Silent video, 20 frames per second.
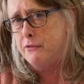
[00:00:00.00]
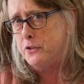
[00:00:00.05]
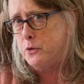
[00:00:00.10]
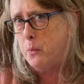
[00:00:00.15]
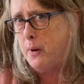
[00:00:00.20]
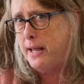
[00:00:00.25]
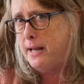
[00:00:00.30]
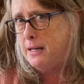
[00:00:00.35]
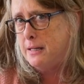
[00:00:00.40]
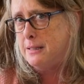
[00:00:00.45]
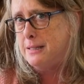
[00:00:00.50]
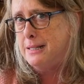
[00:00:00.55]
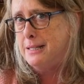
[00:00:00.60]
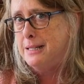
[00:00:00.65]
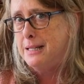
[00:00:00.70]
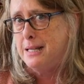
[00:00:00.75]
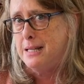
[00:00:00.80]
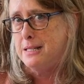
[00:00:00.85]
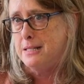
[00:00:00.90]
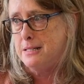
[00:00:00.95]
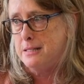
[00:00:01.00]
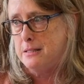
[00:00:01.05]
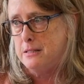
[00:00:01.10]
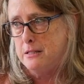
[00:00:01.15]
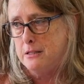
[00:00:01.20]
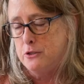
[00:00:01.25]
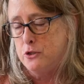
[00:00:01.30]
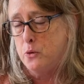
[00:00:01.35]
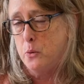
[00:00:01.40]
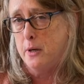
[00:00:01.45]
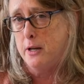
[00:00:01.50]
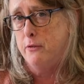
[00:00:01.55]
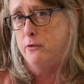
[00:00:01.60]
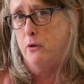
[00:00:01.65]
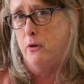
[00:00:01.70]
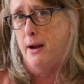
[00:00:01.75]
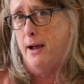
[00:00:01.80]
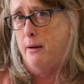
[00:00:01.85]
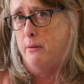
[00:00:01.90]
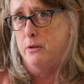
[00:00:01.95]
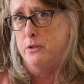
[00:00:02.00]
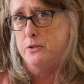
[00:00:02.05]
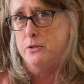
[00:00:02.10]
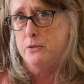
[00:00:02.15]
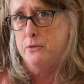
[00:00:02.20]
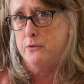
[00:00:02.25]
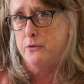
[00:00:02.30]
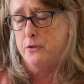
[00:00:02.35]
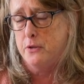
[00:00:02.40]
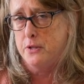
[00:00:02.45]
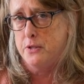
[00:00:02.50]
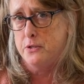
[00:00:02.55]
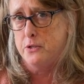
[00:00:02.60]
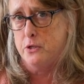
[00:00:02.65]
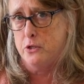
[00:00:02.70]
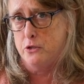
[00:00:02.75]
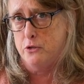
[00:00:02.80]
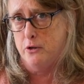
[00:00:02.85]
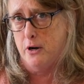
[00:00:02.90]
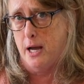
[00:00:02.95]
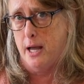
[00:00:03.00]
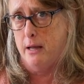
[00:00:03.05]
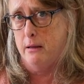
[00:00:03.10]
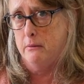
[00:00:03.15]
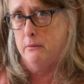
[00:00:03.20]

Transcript: to wait at least 24 hours for this to dry